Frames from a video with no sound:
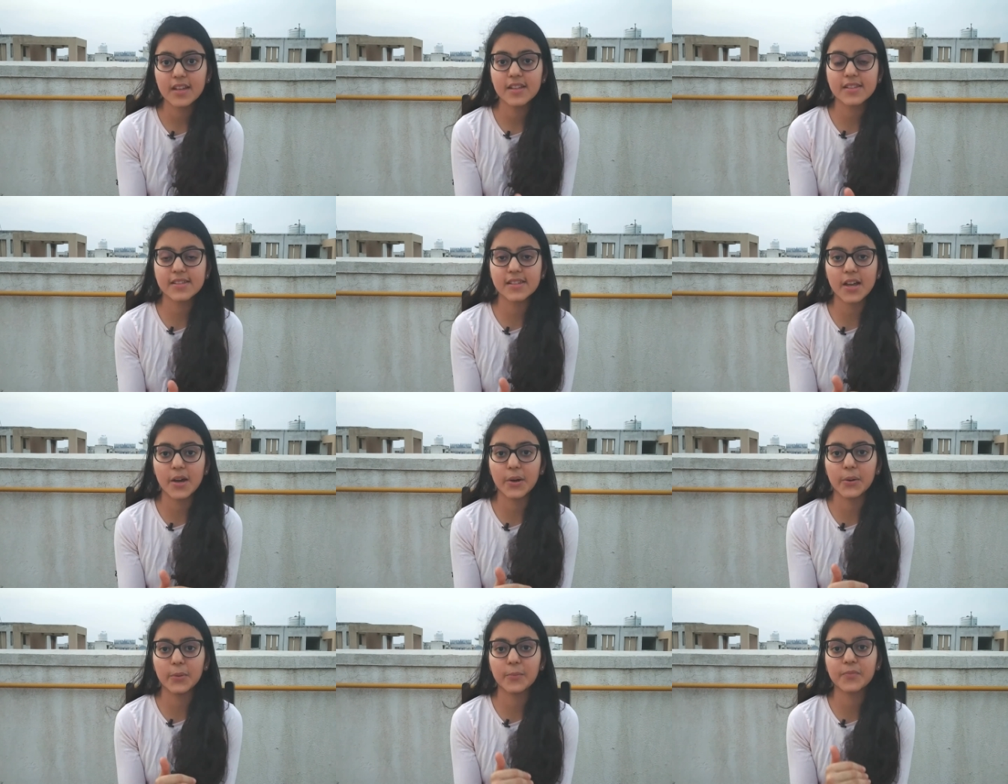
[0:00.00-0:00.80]

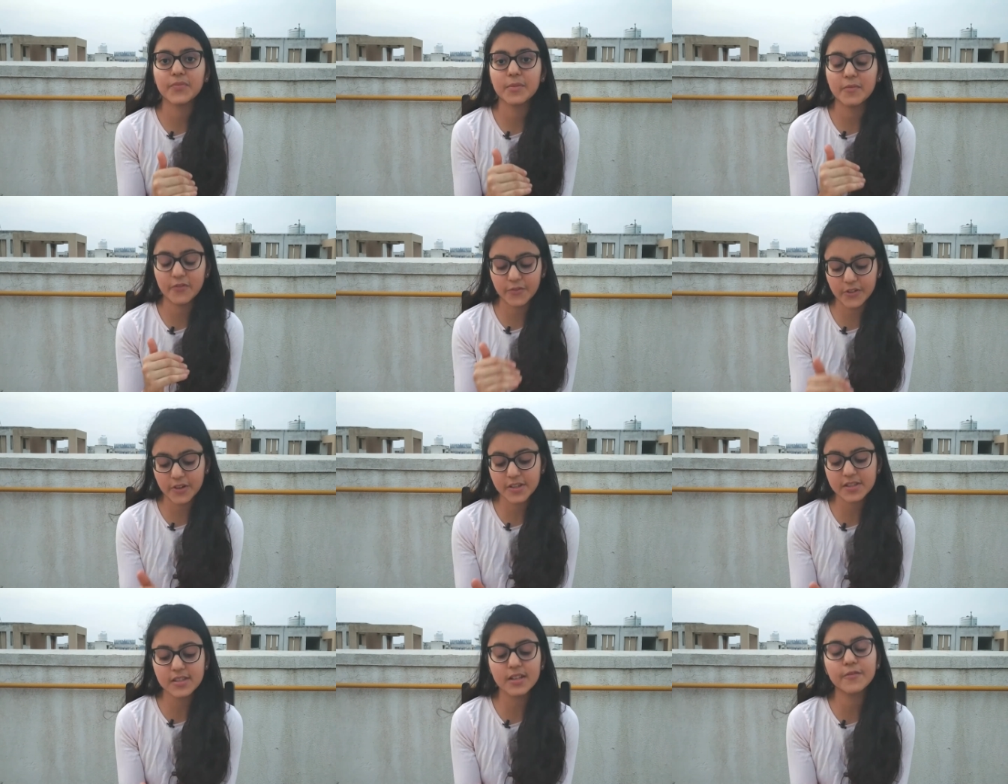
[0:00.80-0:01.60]
So
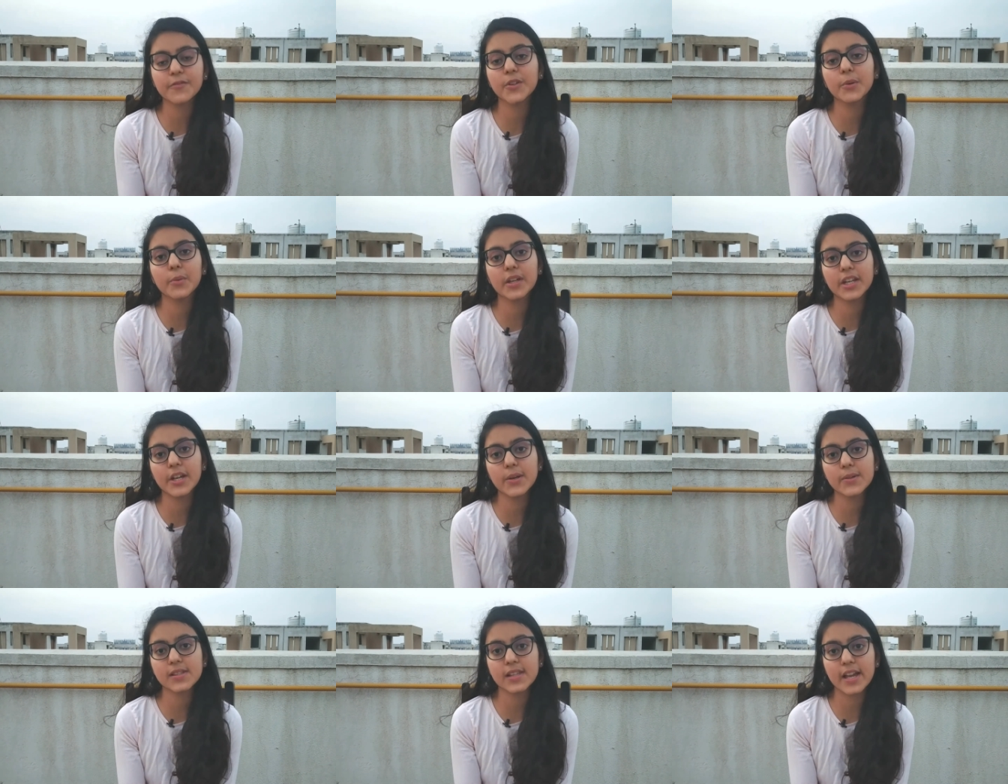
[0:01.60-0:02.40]
first a few
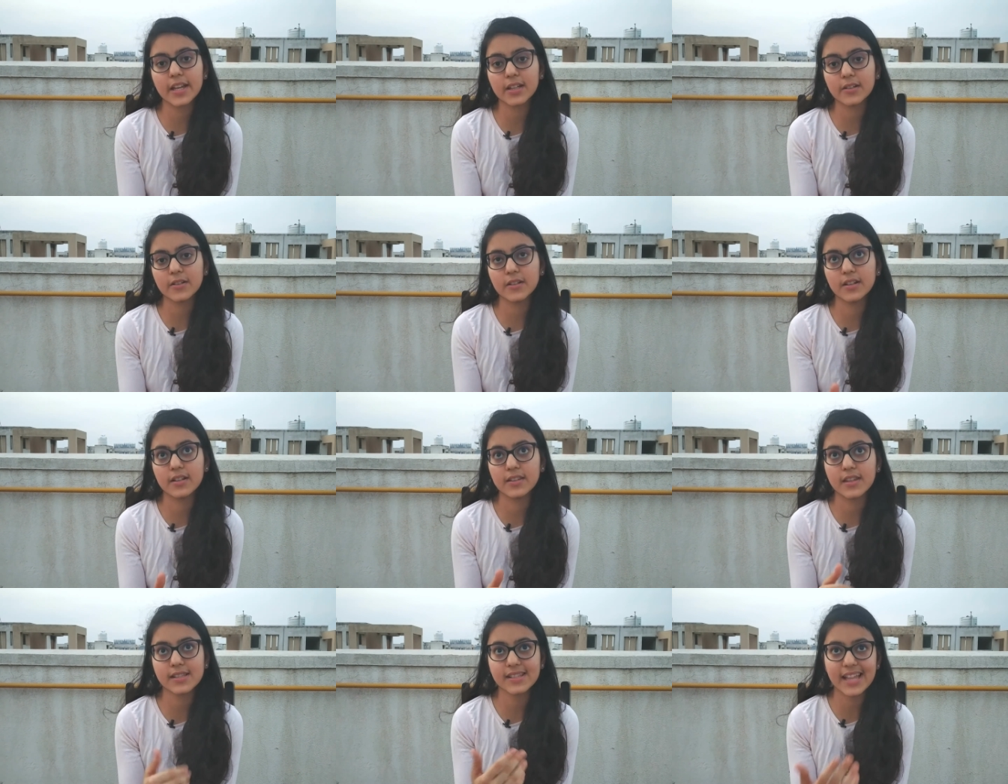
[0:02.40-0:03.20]
videos, like
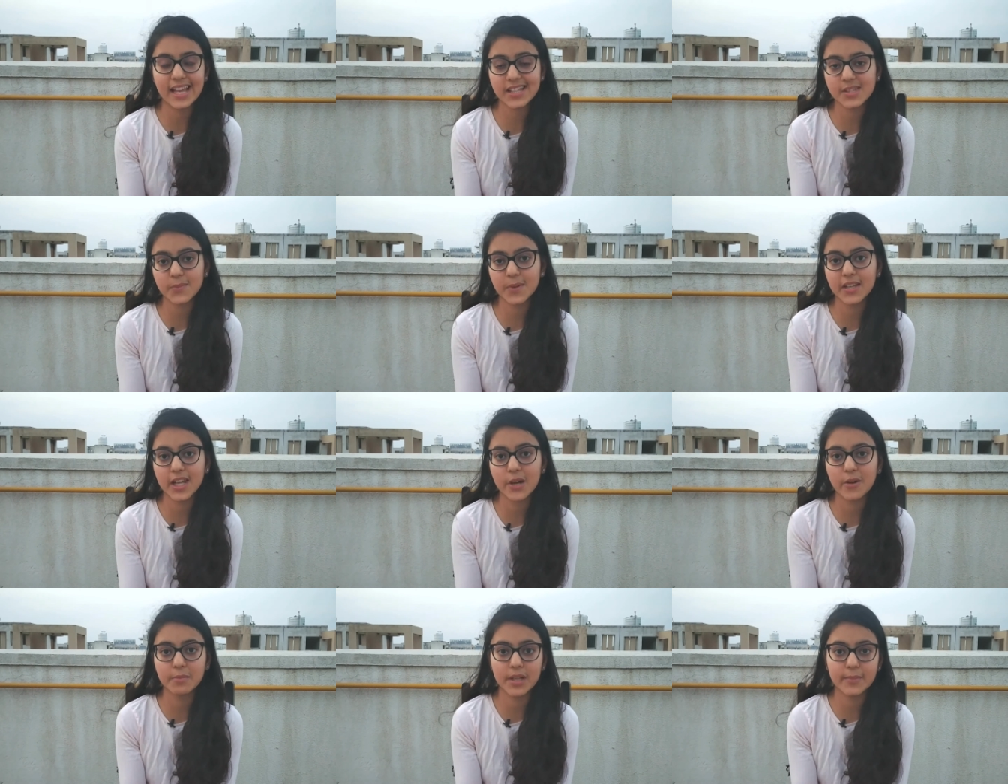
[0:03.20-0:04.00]
the next video
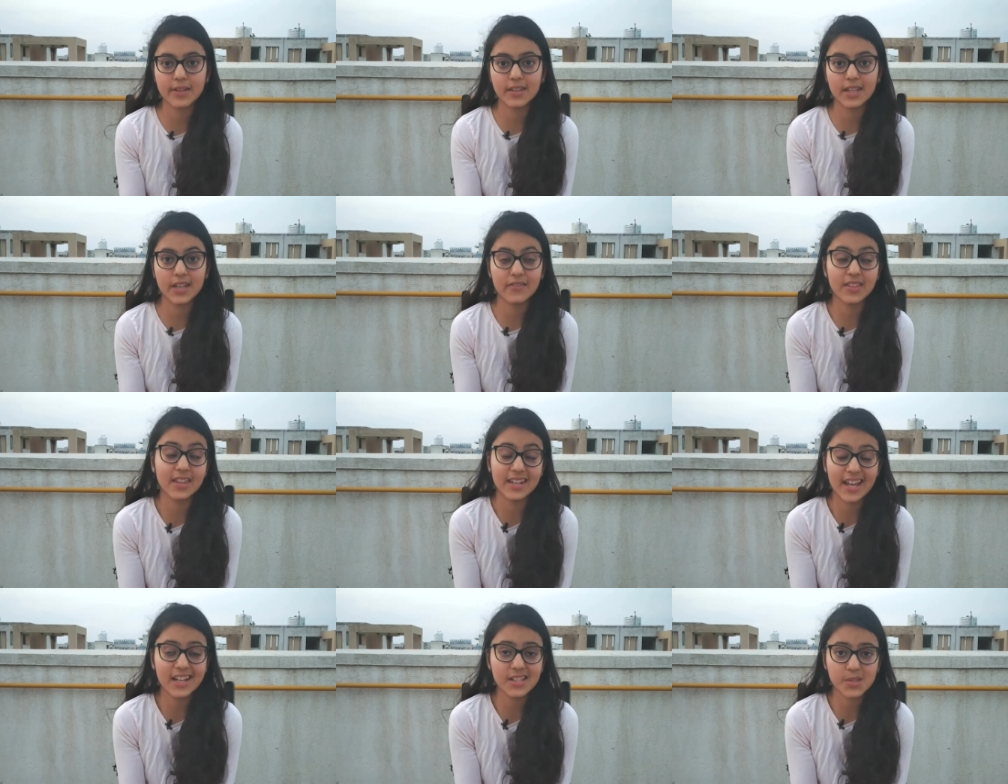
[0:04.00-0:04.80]
and maybe even the
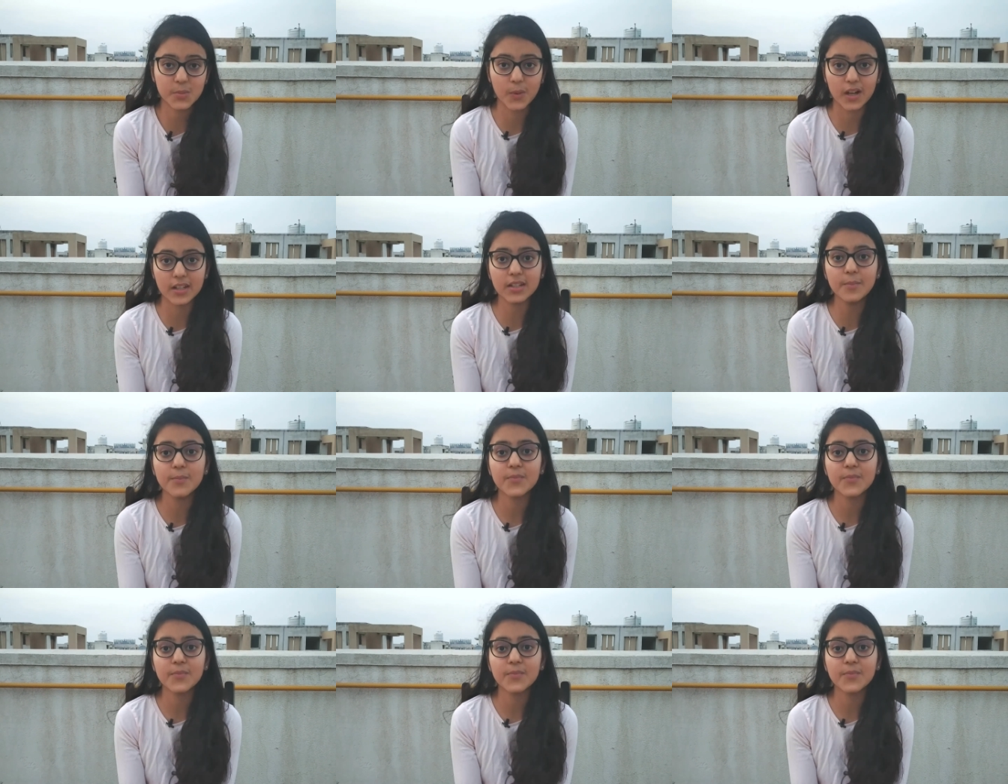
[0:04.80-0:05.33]
next one,